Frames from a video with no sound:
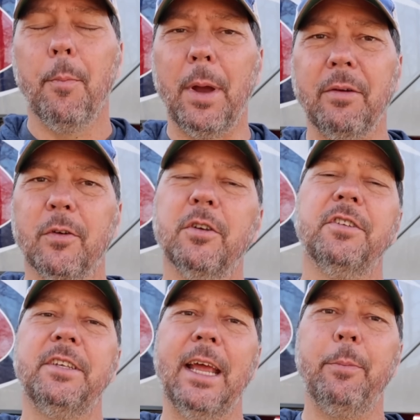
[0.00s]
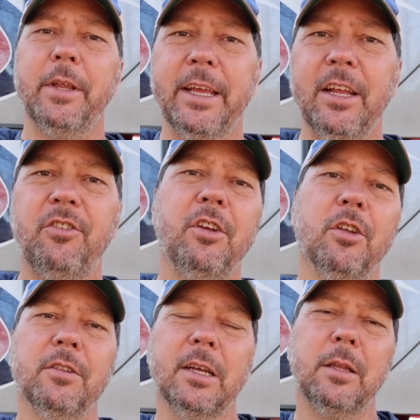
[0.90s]
My first attempt at hitching
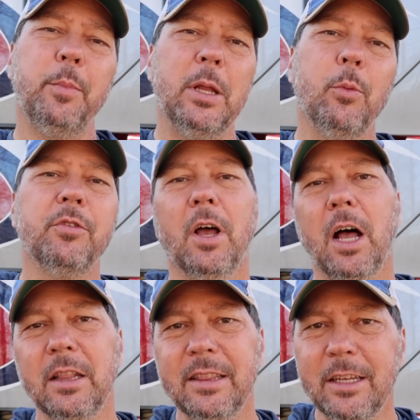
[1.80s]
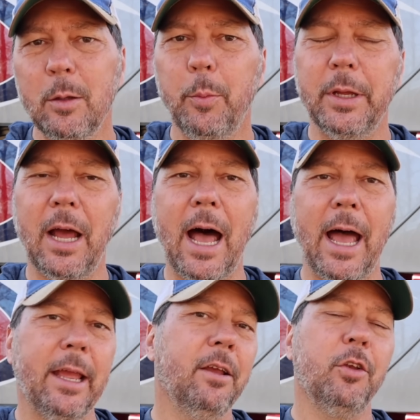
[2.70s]
looked like the pin was a little bit
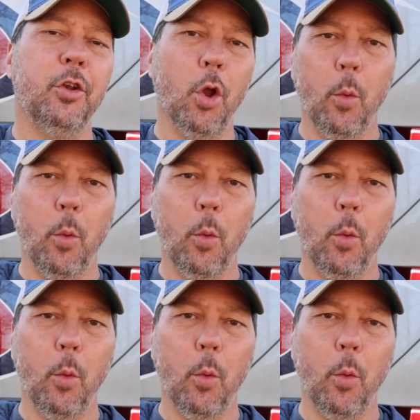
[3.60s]
high, no